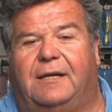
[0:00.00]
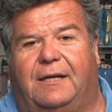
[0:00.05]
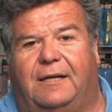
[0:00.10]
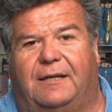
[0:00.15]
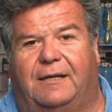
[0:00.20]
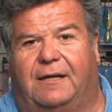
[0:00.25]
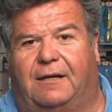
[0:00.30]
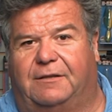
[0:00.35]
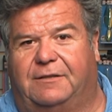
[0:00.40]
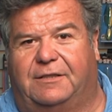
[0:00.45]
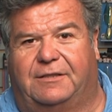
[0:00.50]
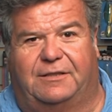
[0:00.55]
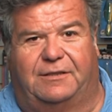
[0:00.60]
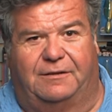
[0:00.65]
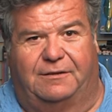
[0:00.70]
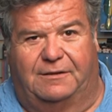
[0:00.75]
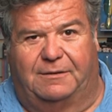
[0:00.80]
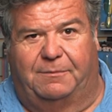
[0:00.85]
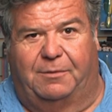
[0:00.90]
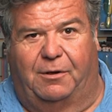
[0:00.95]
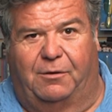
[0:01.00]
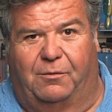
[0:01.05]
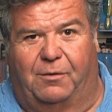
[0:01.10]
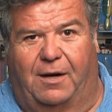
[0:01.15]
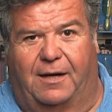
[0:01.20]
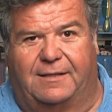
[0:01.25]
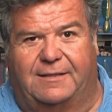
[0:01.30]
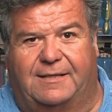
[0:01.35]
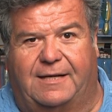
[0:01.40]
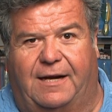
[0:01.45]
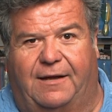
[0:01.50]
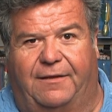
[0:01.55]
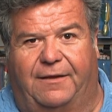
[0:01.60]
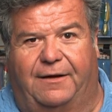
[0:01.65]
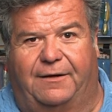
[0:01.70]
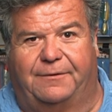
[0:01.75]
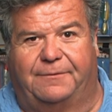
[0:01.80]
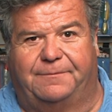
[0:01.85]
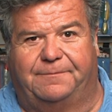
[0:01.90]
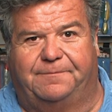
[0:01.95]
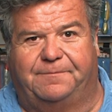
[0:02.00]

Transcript: and I'll just use the boat rods down there.